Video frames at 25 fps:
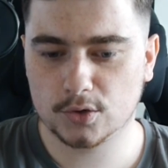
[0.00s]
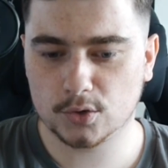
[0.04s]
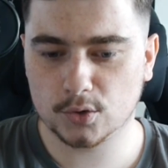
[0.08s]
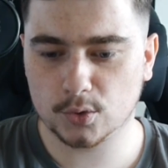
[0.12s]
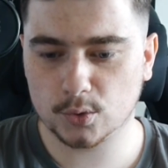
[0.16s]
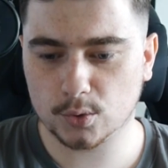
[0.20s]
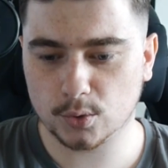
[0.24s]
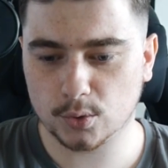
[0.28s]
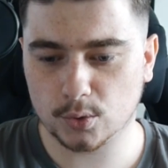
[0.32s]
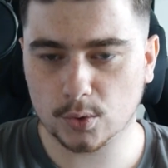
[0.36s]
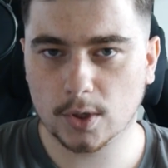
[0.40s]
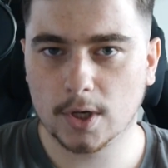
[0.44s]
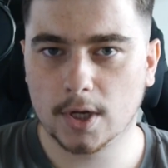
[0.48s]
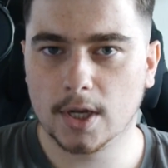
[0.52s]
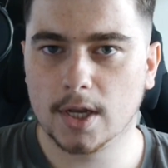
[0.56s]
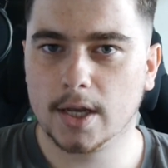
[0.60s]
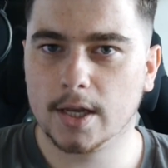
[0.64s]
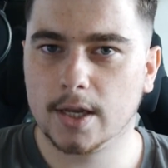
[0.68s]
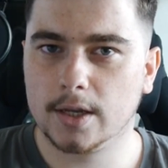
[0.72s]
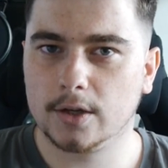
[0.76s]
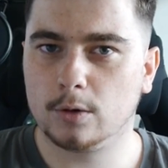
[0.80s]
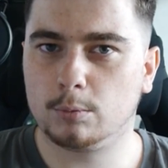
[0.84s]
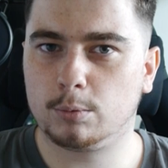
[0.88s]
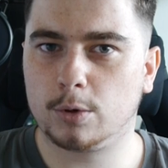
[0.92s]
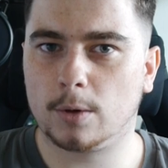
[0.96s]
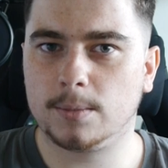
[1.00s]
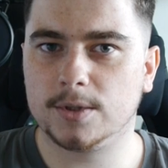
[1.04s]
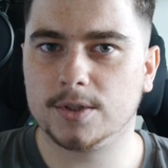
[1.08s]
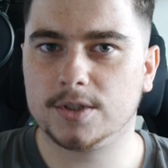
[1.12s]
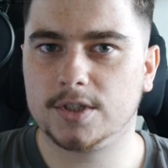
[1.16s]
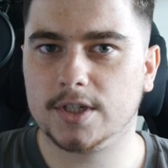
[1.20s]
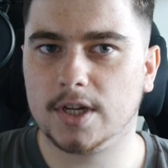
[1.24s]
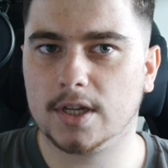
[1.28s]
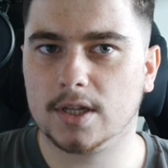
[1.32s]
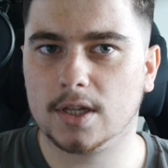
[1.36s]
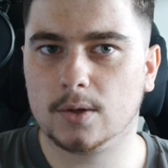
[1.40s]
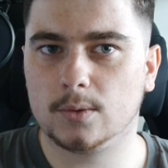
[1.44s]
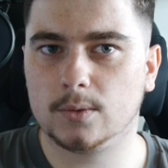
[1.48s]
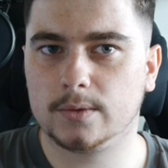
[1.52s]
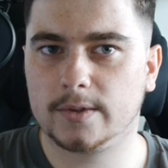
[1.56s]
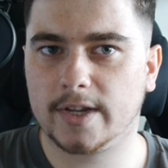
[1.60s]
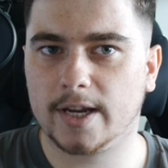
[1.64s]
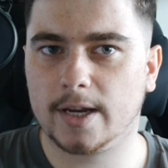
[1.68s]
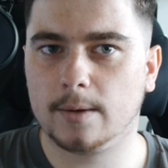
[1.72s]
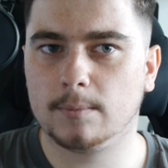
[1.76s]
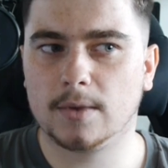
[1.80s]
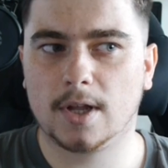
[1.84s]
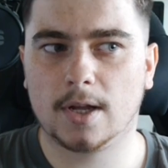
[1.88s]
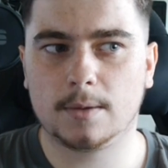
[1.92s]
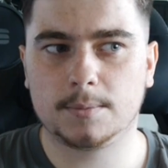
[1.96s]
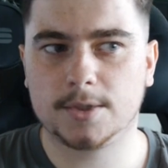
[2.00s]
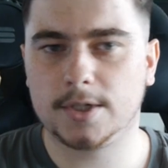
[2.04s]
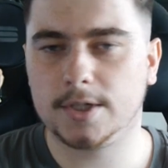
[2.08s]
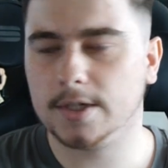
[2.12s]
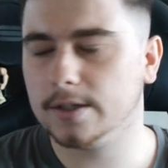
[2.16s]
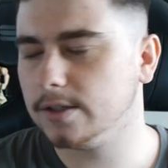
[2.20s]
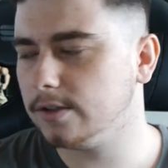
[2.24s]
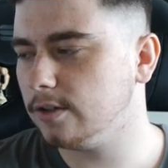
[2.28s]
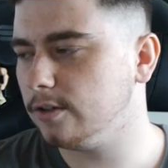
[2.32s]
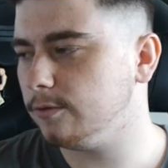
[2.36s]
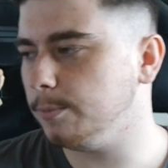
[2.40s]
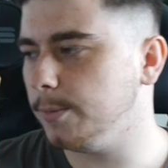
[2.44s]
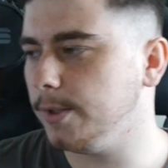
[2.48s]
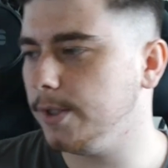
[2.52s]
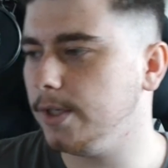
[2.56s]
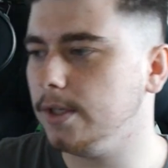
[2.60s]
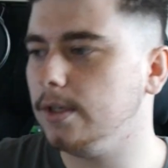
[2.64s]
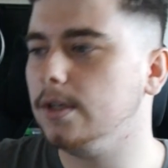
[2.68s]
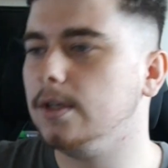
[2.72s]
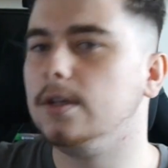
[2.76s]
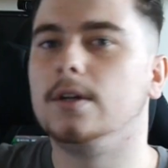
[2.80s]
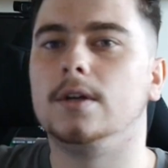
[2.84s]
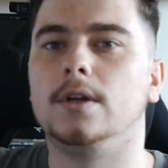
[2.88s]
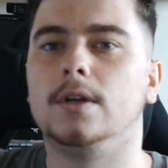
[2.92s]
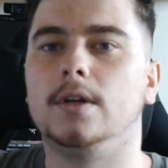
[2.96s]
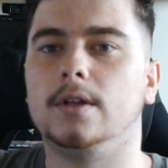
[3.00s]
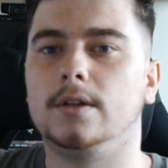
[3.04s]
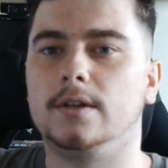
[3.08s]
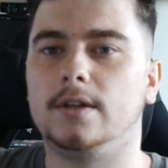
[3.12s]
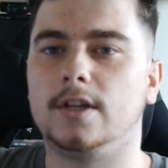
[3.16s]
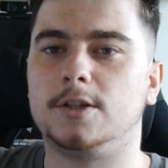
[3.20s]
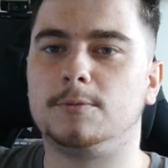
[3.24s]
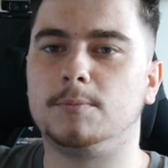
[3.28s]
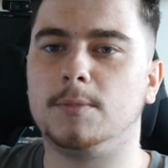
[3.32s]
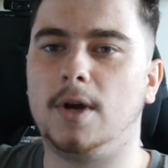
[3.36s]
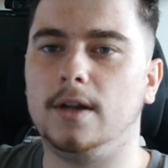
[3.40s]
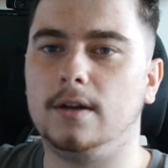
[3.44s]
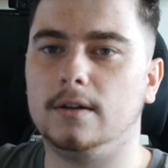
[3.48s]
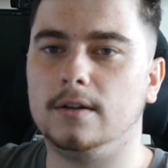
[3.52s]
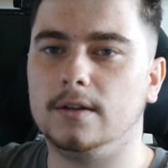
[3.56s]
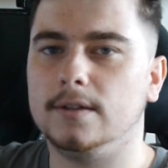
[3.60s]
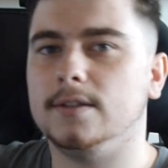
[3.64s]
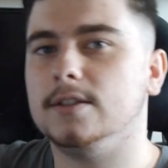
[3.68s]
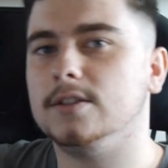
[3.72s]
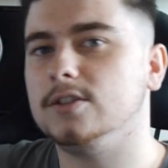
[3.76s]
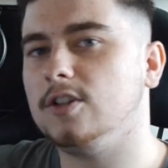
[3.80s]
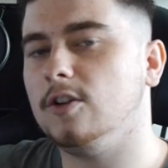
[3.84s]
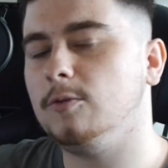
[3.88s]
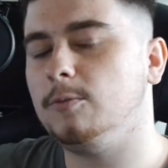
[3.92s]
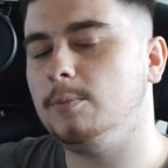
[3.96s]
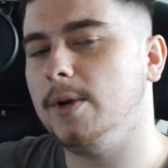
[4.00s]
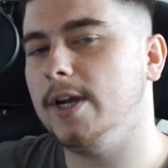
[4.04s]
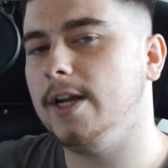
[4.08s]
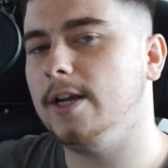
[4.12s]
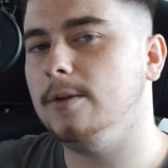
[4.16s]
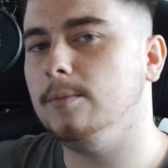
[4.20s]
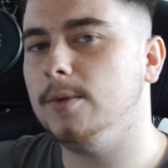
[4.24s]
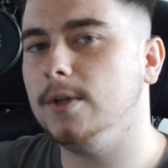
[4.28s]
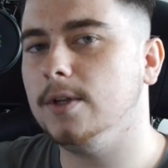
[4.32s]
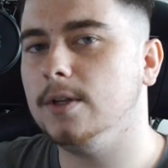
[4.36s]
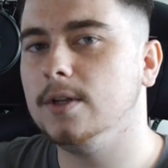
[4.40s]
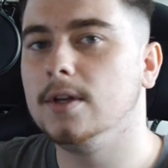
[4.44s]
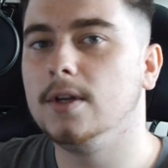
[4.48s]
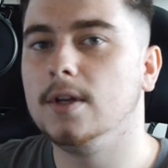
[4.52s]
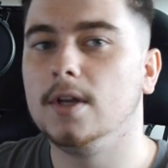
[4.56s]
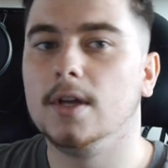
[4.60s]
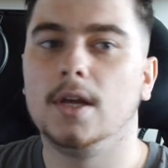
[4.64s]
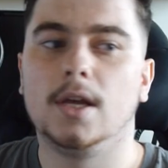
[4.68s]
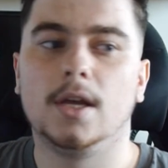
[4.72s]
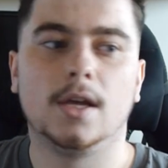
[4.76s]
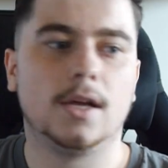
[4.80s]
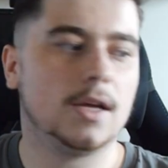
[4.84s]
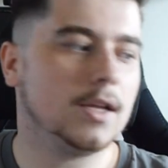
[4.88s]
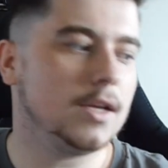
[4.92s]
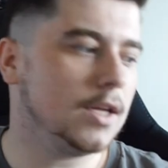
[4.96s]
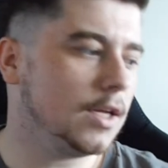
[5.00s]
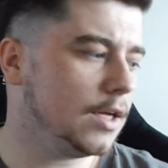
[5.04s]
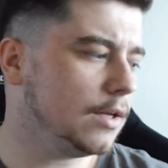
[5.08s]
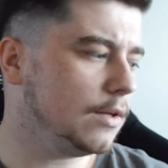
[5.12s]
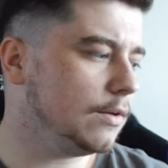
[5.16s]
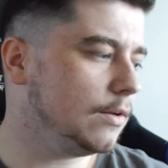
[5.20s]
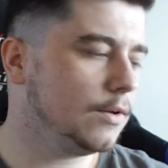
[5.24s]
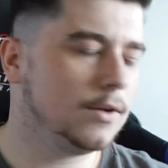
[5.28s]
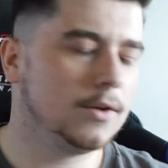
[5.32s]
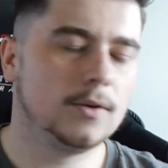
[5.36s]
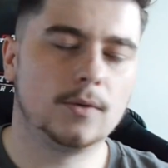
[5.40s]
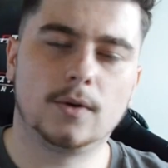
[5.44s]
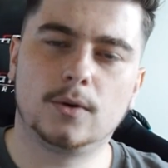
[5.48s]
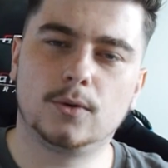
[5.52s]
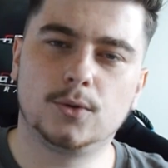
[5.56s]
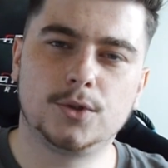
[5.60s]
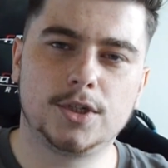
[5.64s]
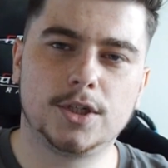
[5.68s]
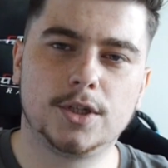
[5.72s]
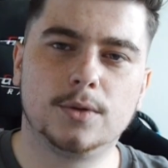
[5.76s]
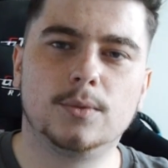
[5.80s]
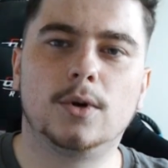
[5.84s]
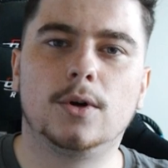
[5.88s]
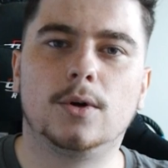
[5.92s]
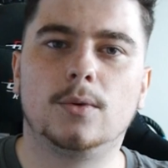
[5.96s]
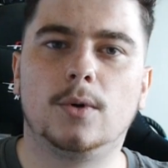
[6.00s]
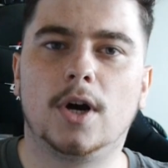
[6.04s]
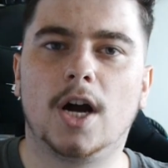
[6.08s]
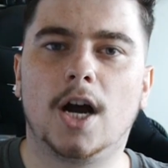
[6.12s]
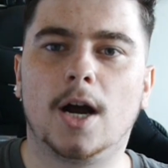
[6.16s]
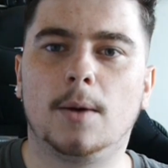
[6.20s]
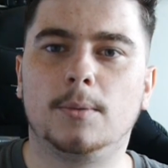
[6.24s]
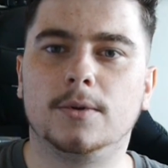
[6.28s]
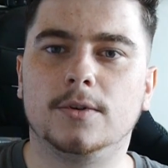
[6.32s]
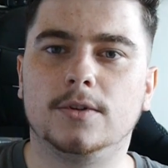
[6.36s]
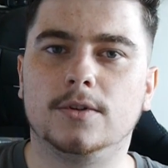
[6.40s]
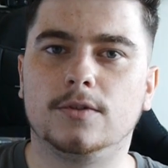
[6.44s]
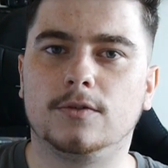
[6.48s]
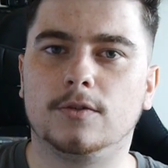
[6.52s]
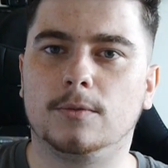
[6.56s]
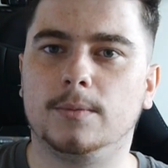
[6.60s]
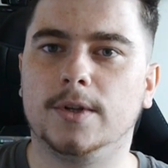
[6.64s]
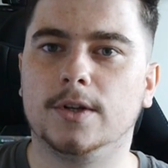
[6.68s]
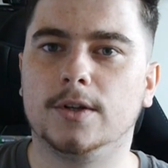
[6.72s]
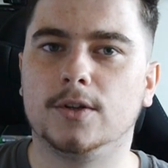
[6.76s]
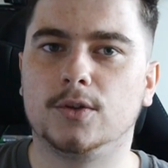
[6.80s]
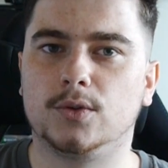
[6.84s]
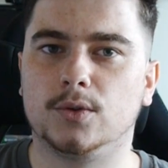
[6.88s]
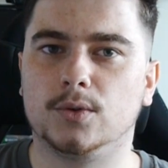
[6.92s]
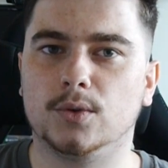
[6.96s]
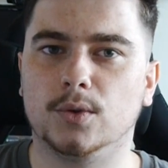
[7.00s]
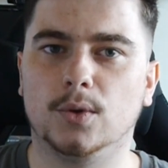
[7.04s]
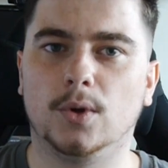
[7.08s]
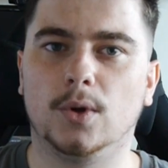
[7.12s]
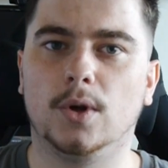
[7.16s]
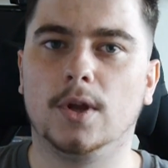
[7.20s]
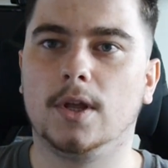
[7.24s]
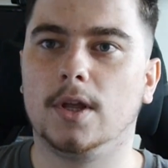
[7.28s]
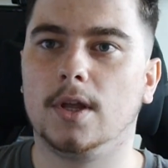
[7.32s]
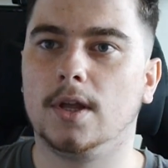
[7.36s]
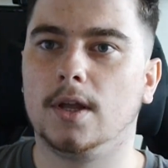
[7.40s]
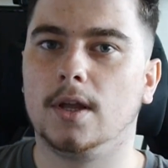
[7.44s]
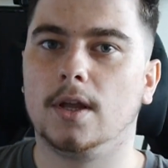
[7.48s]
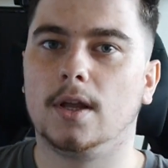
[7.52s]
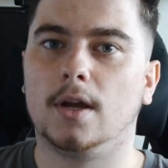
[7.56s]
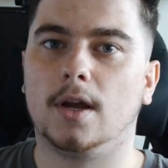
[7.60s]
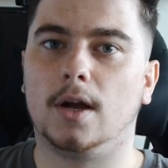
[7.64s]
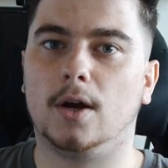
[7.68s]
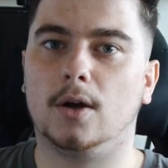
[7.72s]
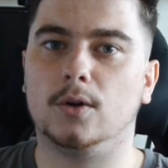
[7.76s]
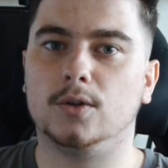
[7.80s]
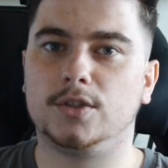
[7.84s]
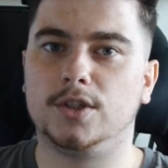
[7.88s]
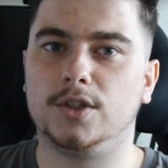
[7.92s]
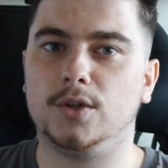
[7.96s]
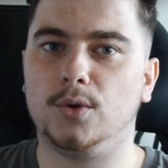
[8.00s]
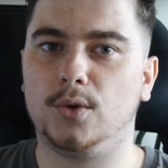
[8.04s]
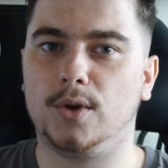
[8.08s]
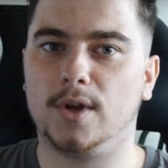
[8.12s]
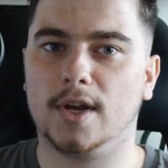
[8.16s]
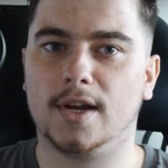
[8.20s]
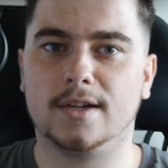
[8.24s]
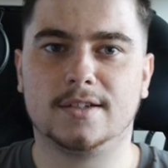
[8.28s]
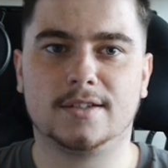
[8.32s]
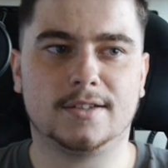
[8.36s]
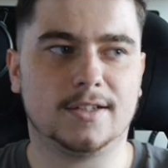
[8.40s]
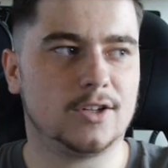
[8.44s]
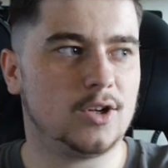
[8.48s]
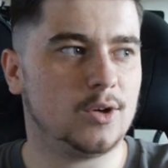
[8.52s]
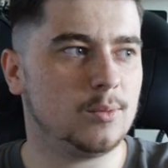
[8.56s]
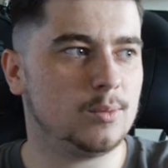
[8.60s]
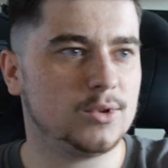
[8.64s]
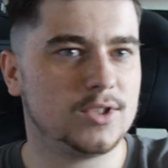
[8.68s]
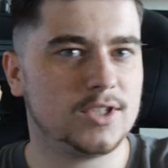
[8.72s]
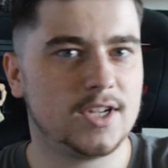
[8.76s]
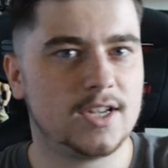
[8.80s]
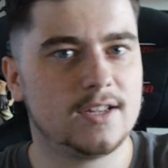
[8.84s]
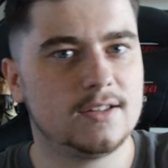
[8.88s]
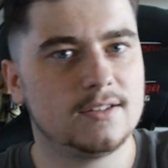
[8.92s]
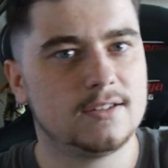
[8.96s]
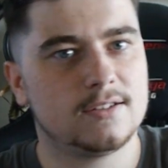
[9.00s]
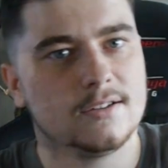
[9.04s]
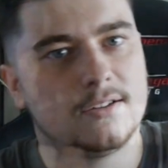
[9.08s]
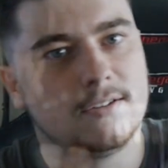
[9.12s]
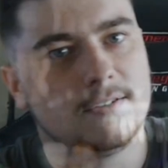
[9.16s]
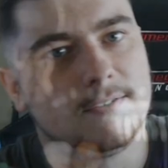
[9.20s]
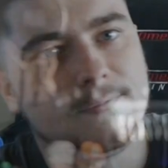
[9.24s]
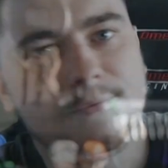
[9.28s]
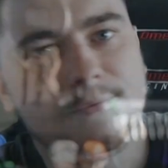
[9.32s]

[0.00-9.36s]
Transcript: So you'll probably see a little time lapse here of me dismantling the stuff behind me, and then I'll see what happens from there. So I'll see you guys in a couple seconds.